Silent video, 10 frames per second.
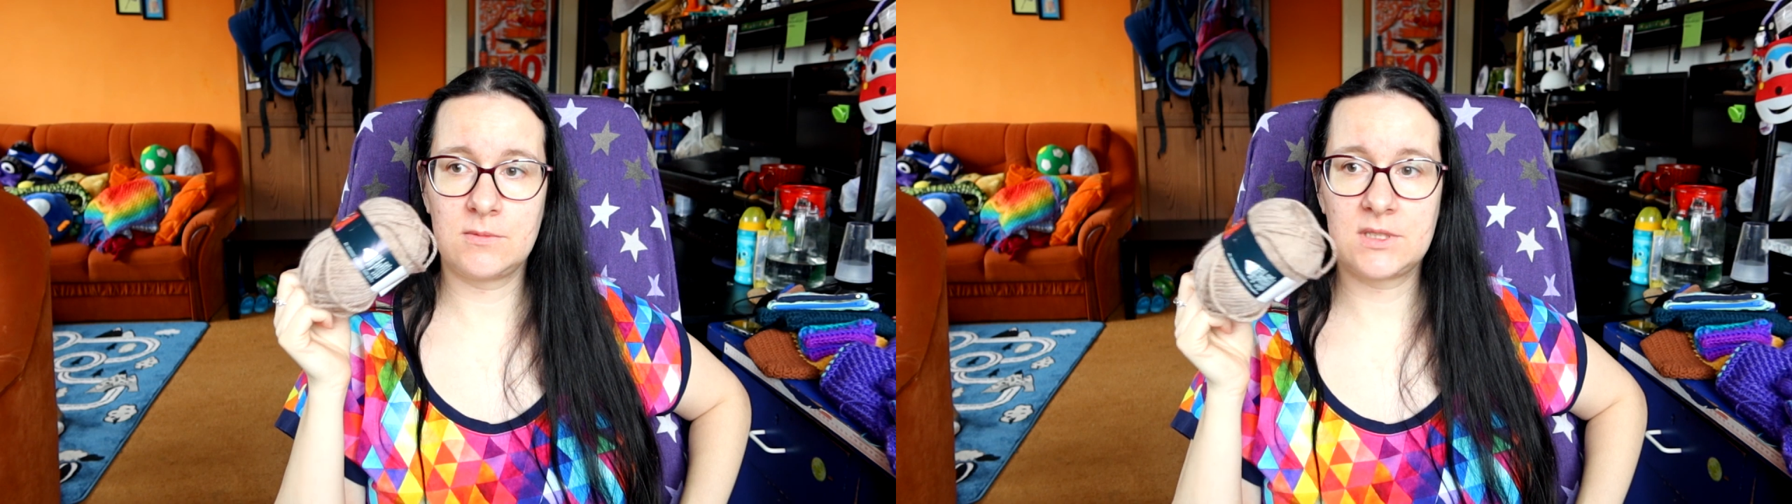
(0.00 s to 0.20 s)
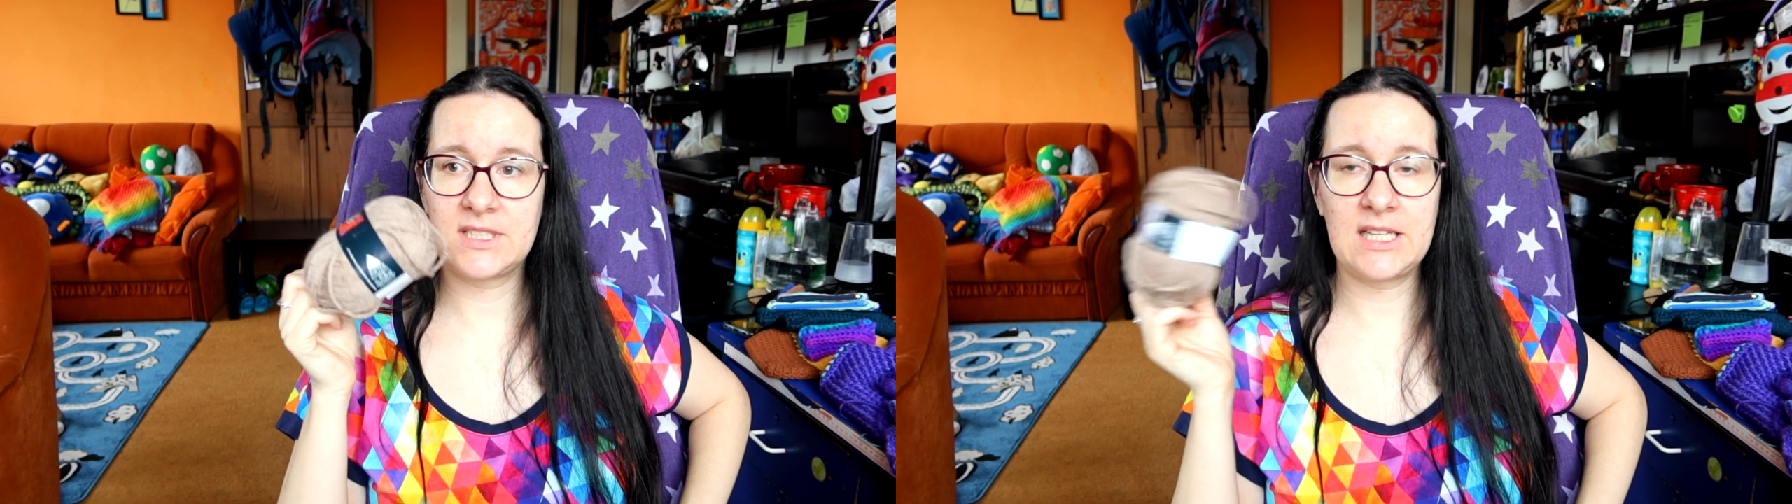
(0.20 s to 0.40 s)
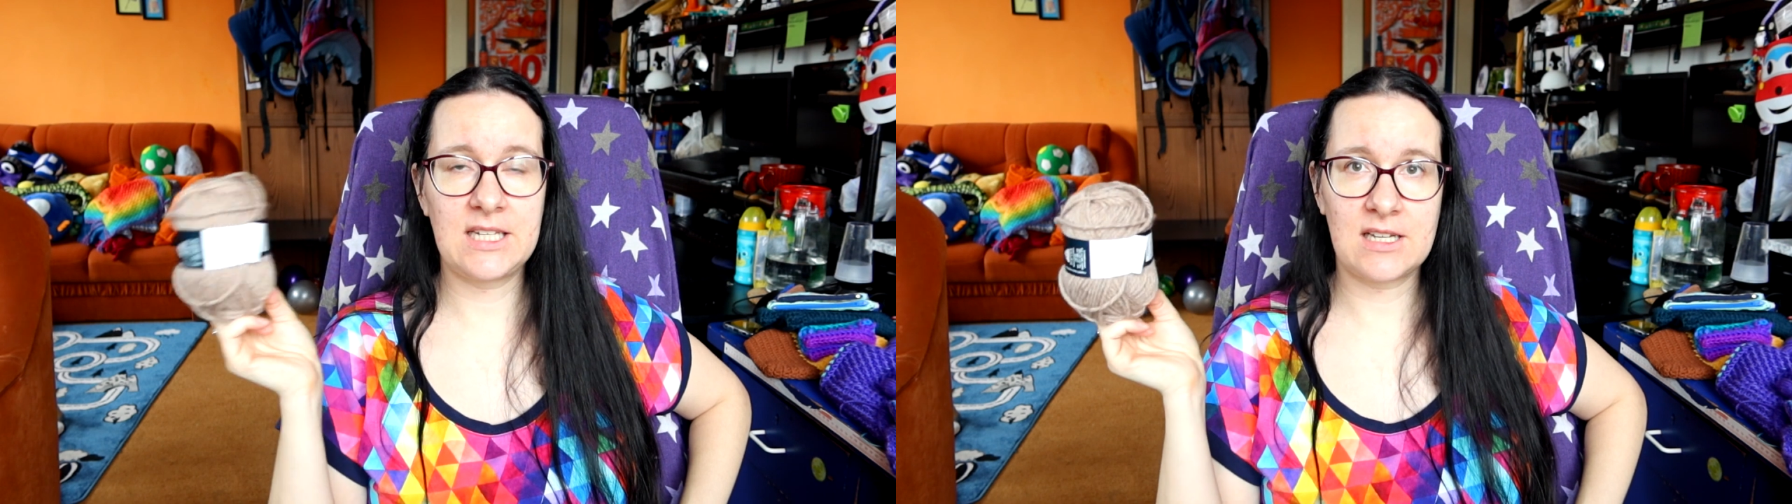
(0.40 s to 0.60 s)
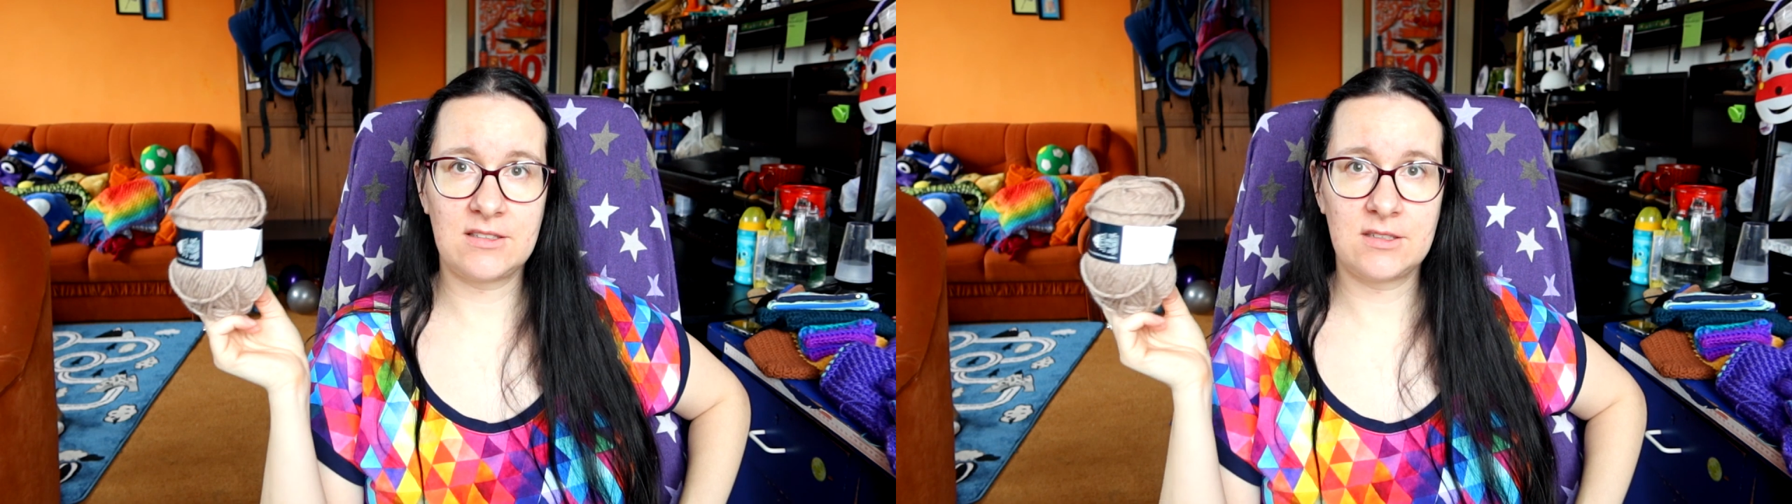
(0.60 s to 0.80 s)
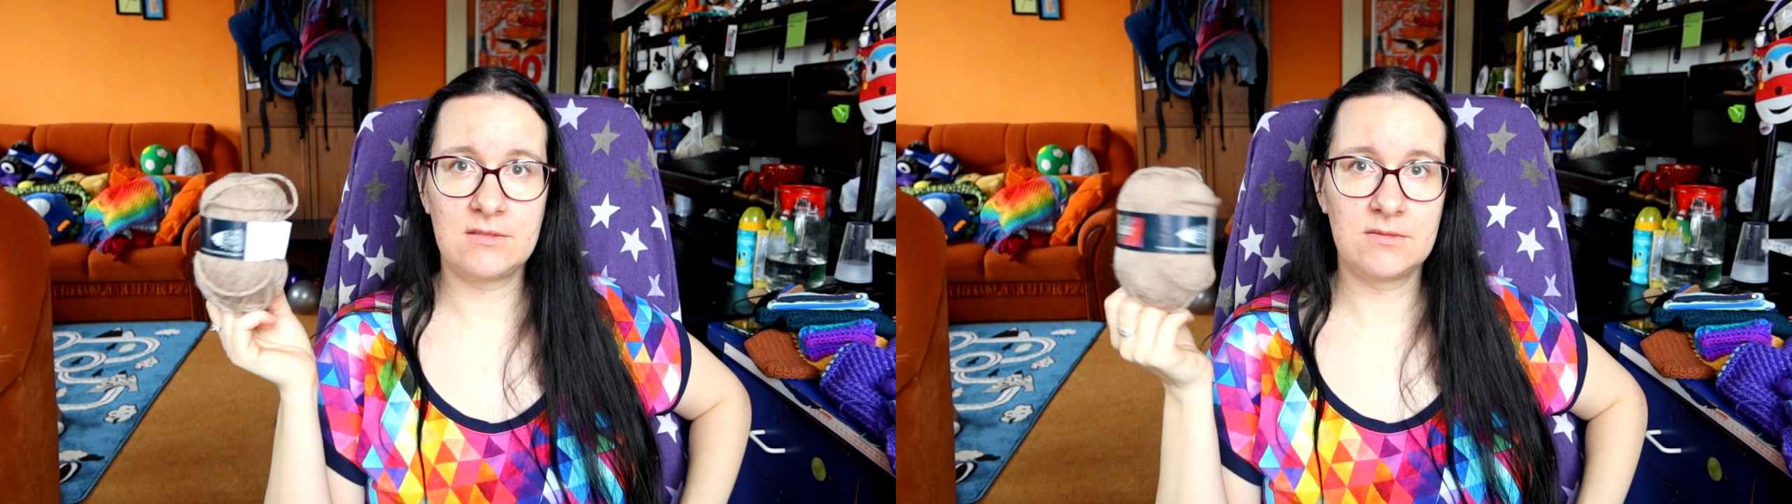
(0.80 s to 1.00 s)
selling
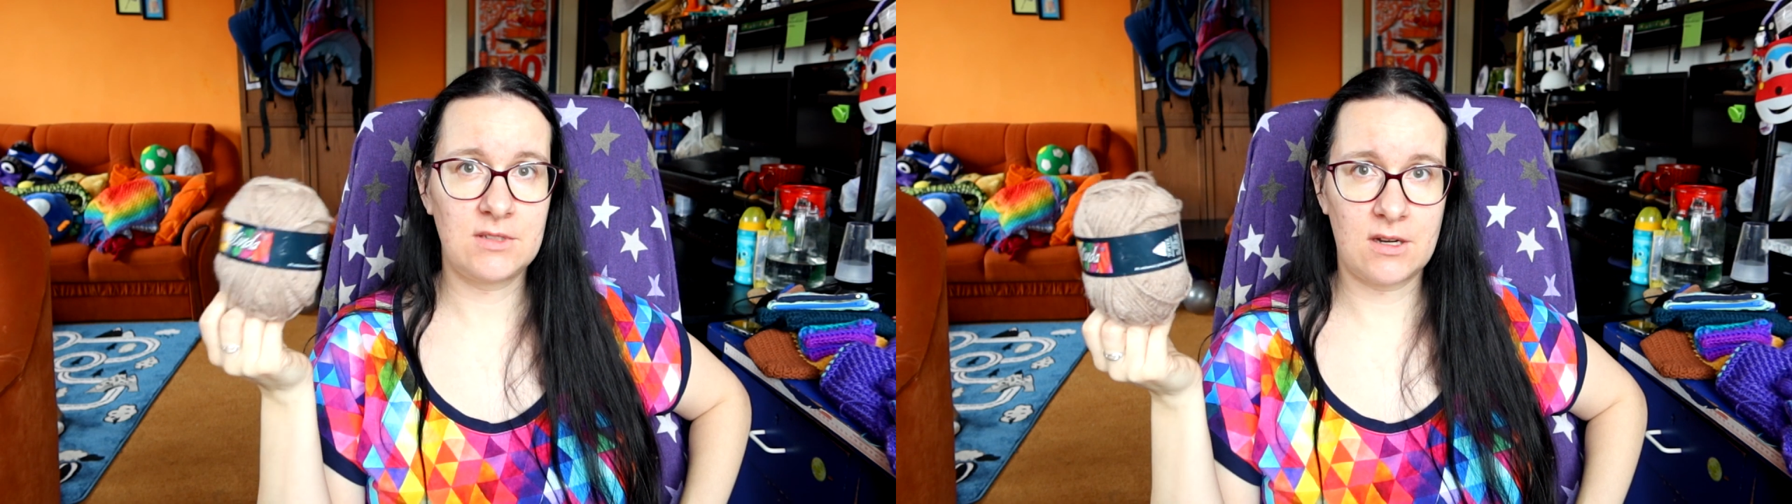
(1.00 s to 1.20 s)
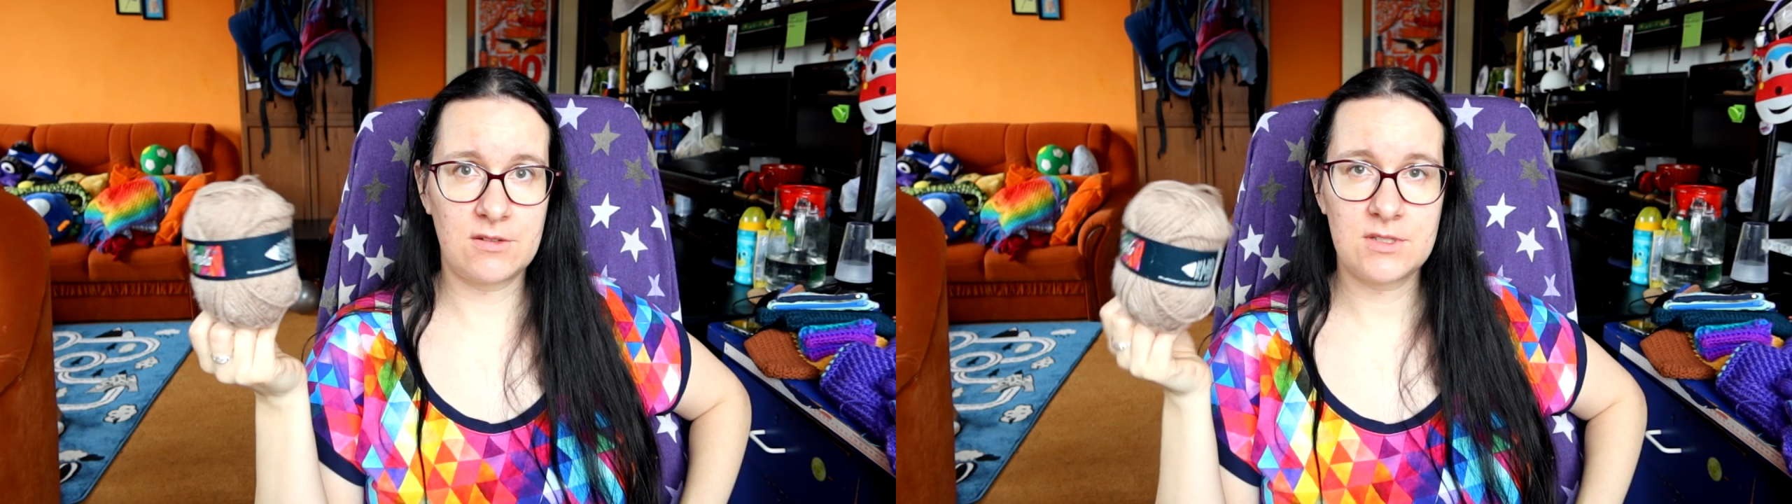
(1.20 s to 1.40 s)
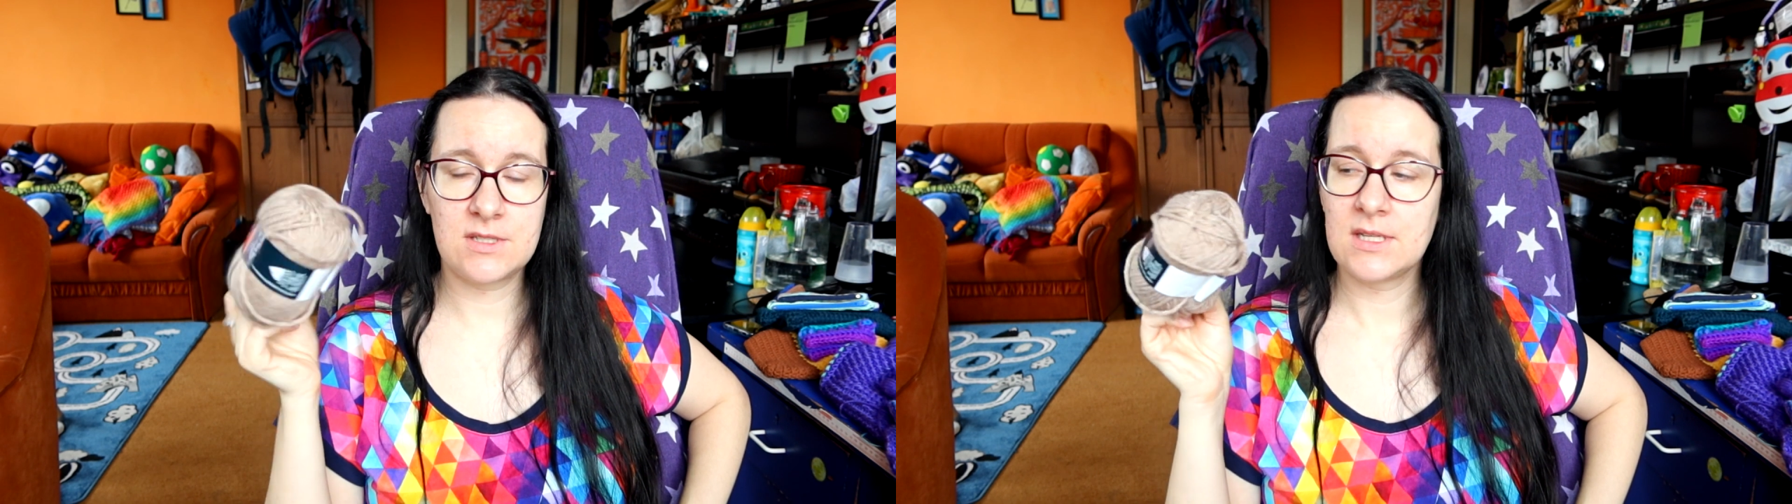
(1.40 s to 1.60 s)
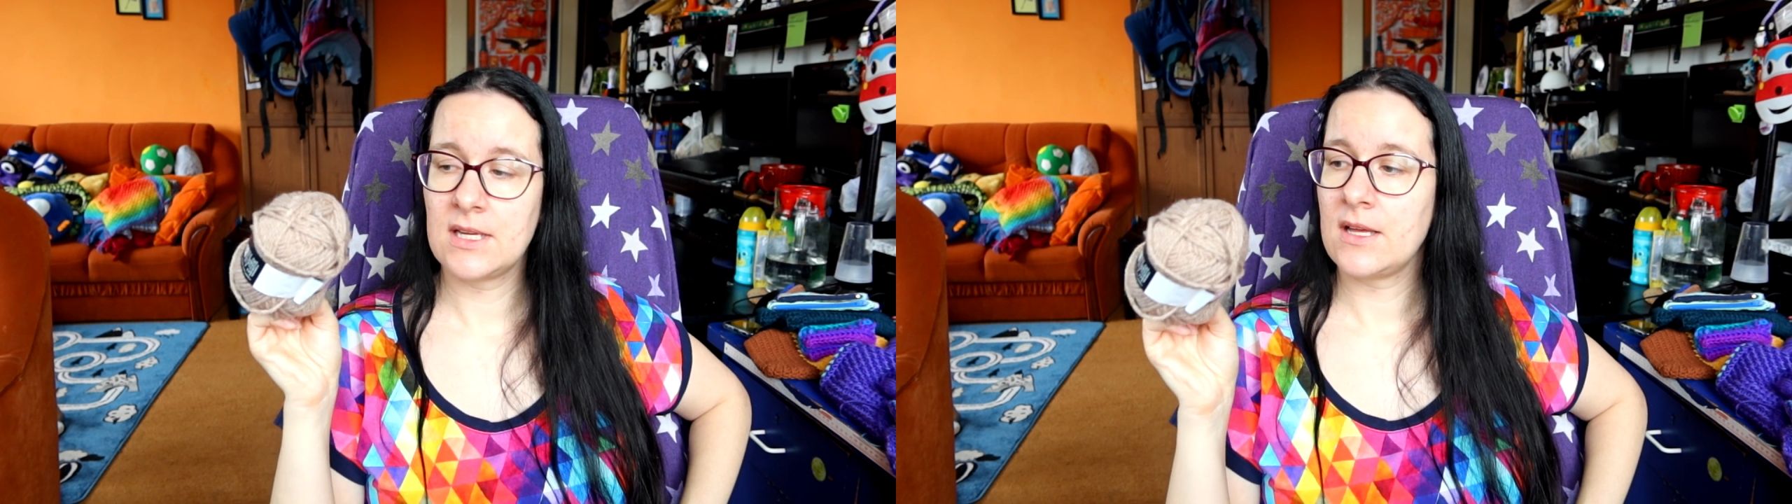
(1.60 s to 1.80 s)
other yarns.